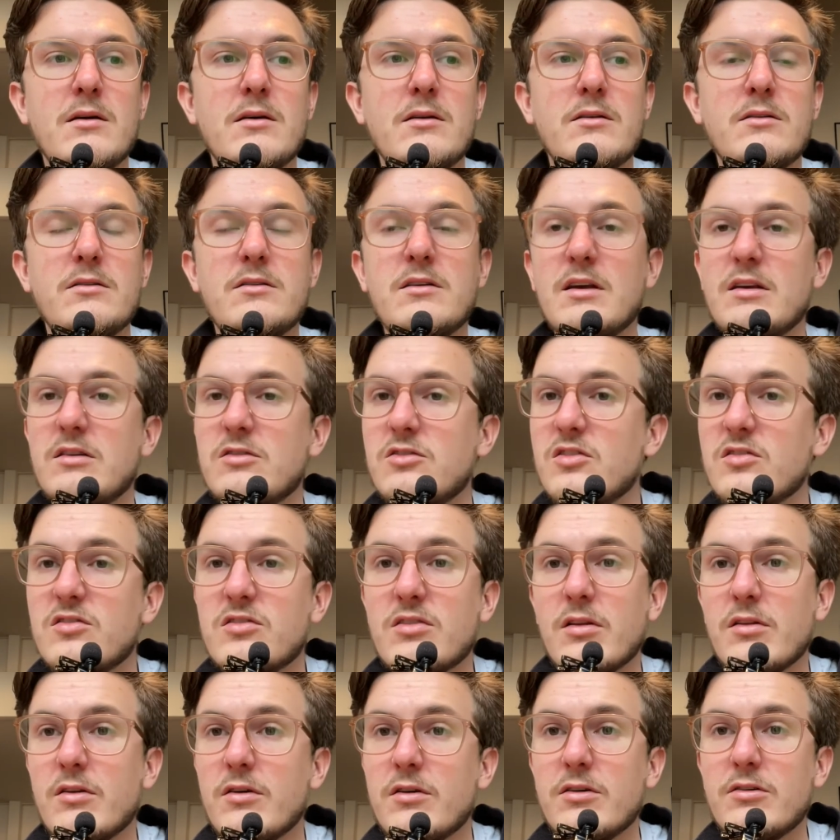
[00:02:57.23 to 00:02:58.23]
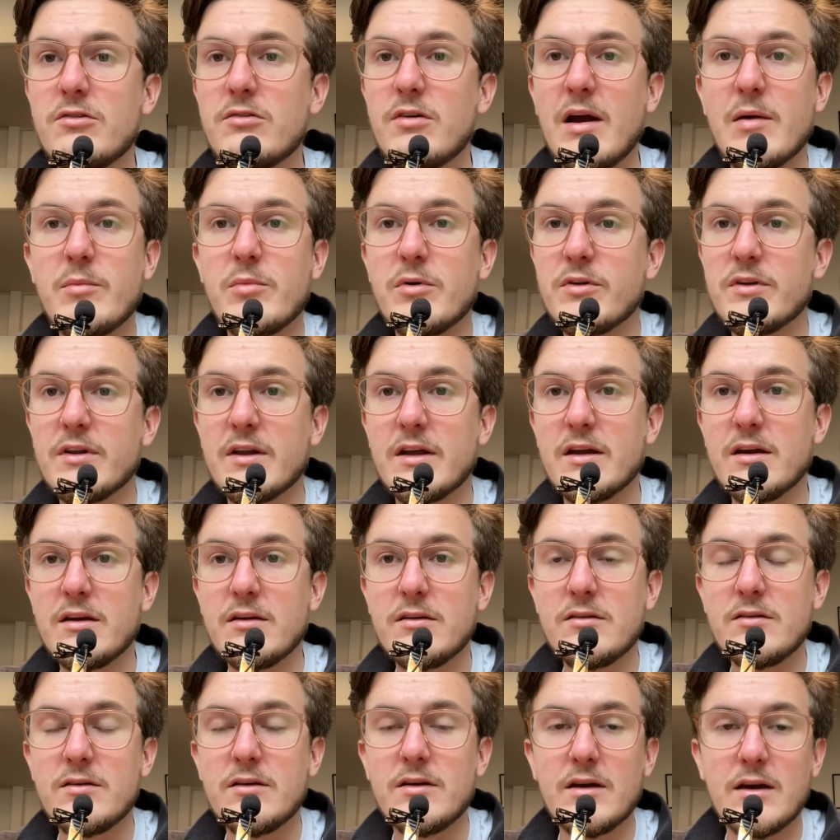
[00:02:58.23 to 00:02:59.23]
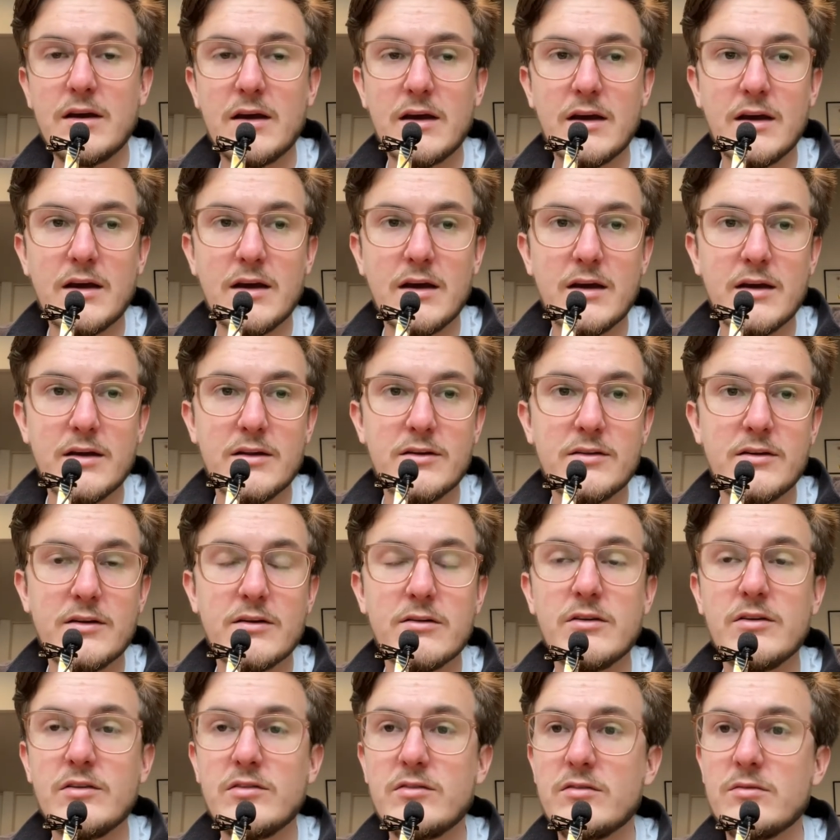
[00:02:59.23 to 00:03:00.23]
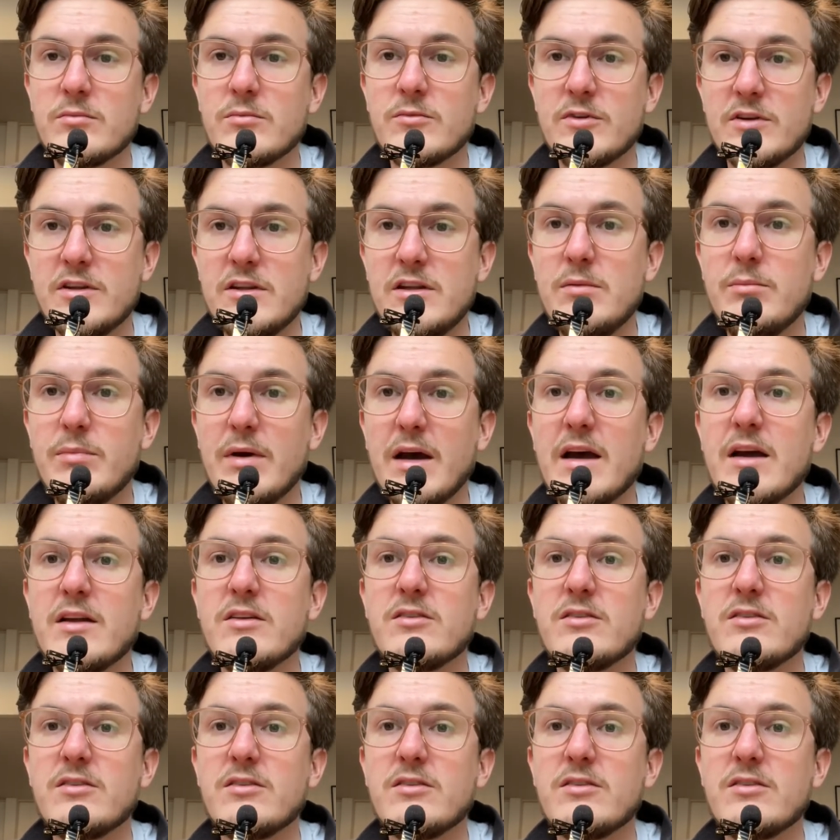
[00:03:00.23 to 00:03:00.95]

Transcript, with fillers: there's just a lot of crap on there. There is some really bad